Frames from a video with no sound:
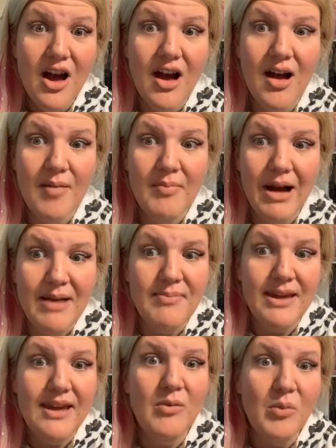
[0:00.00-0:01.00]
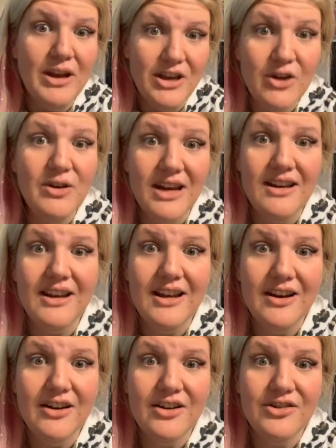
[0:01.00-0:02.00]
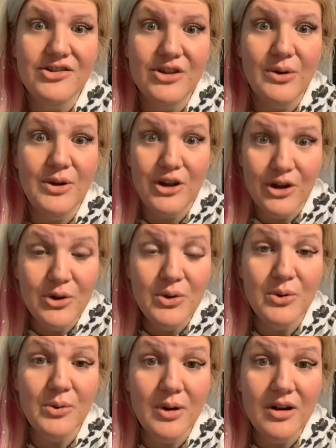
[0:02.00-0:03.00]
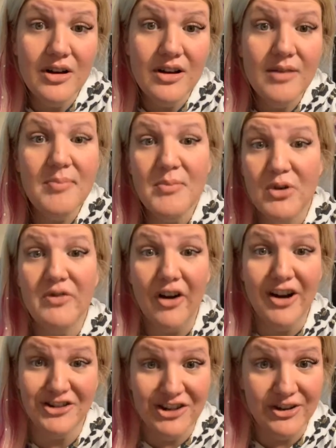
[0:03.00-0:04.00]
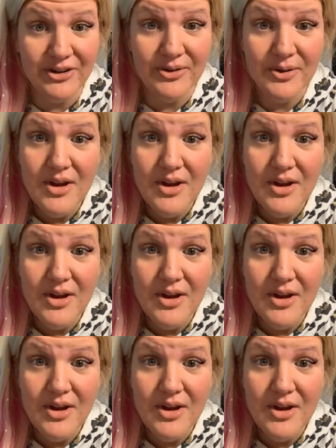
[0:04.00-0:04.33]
might be what you need to hear so you move on to.